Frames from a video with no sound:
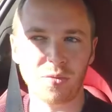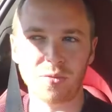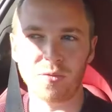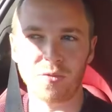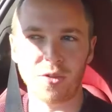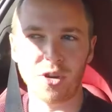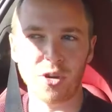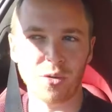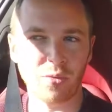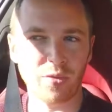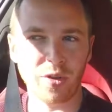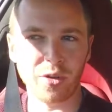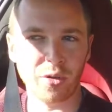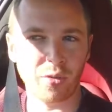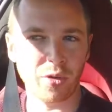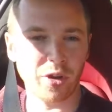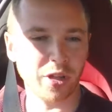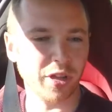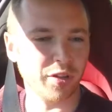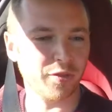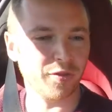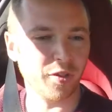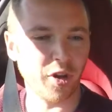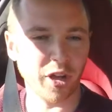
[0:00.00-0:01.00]
very, very
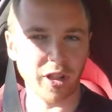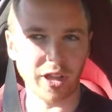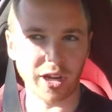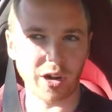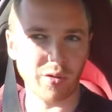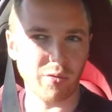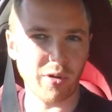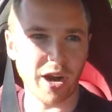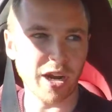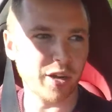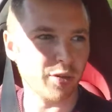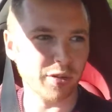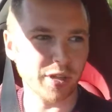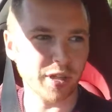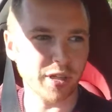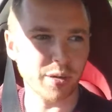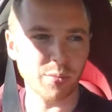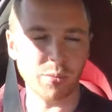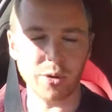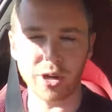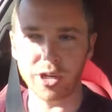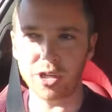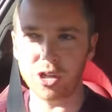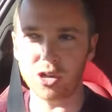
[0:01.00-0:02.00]
rarely find like a rattle in a
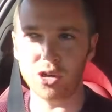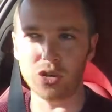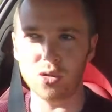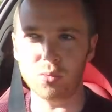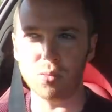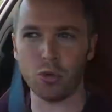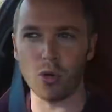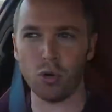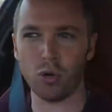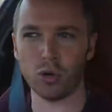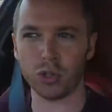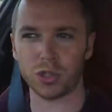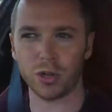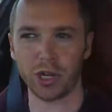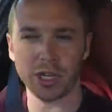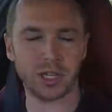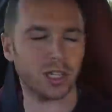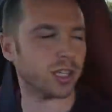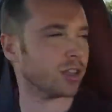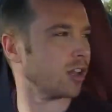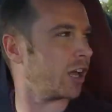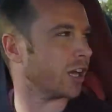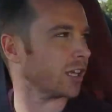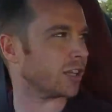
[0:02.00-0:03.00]
new Porsche or
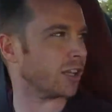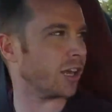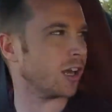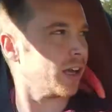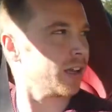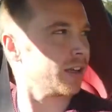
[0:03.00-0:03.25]
anything like that.